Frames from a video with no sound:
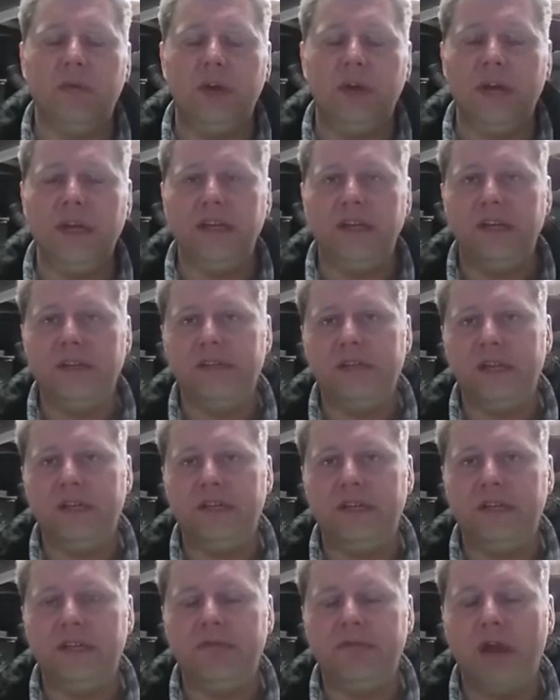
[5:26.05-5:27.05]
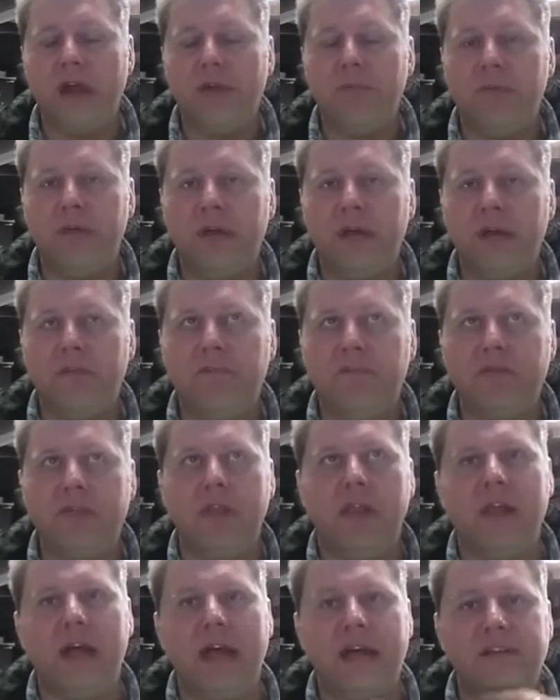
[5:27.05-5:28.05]
What I did is I did ramp it up for the
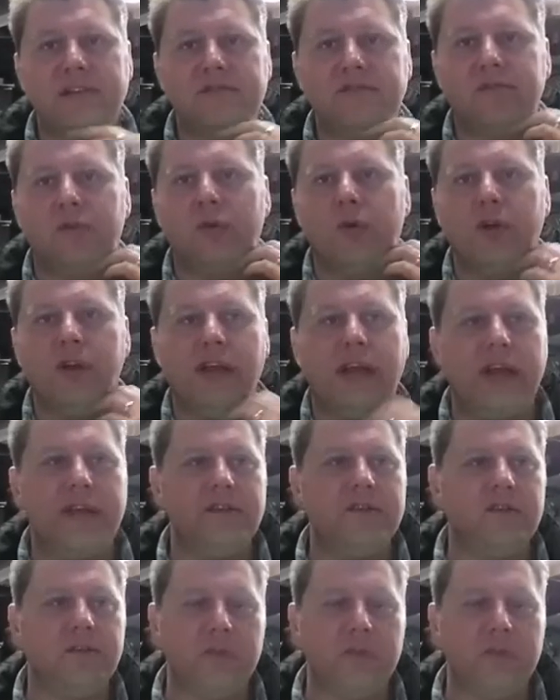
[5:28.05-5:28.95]
last four days